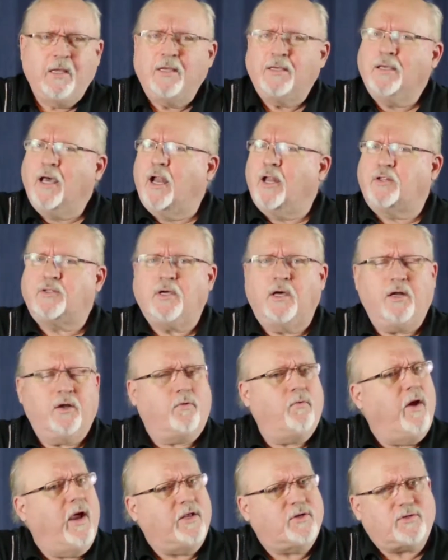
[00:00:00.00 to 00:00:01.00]
got a ton of
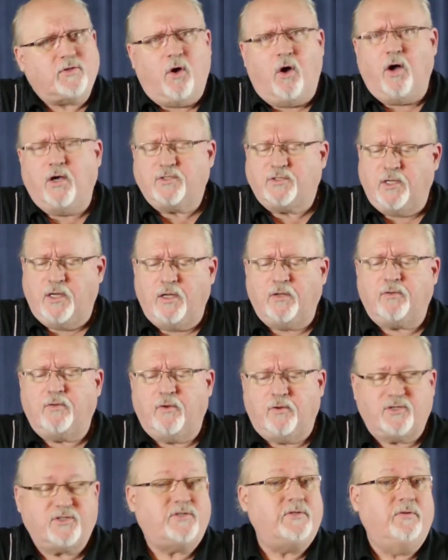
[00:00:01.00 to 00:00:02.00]
great songs in it.
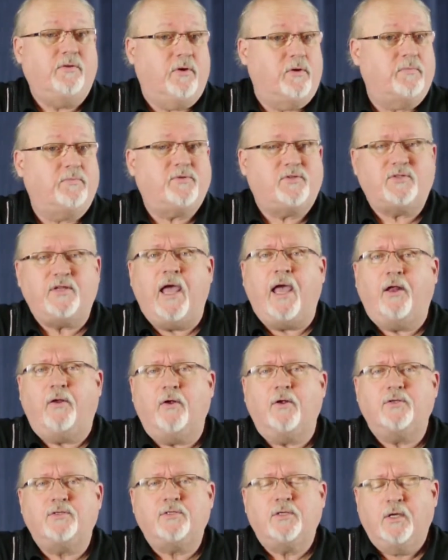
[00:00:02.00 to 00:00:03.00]
They're
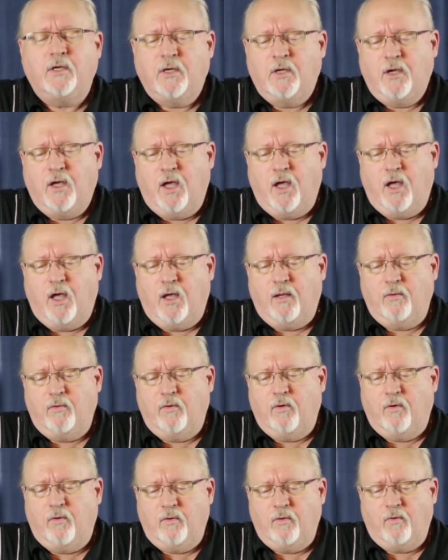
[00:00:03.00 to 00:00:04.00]
standards
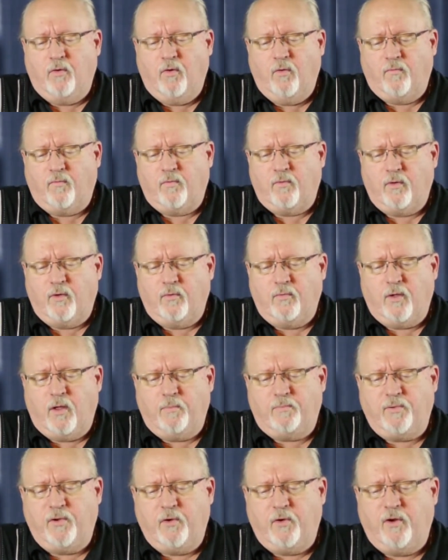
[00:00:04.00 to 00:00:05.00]
over a
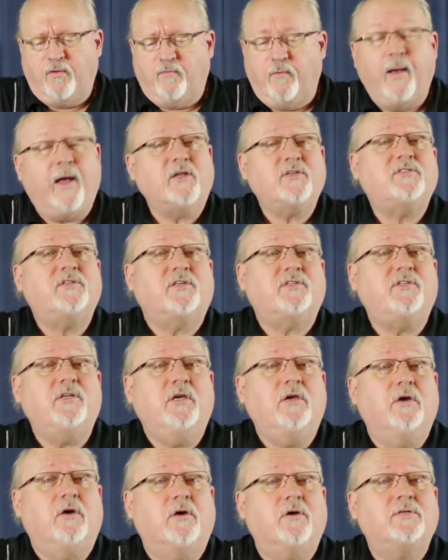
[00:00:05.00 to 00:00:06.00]
period of about 60
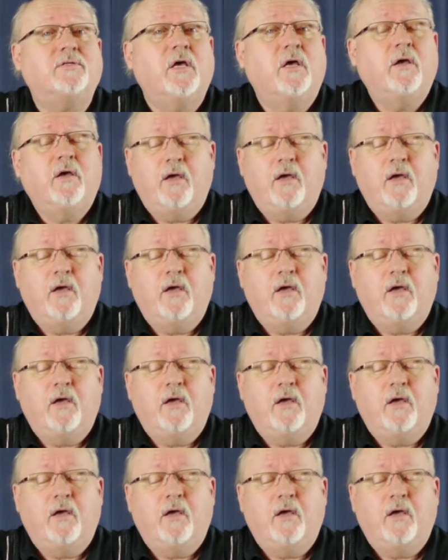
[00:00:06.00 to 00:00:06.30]
years,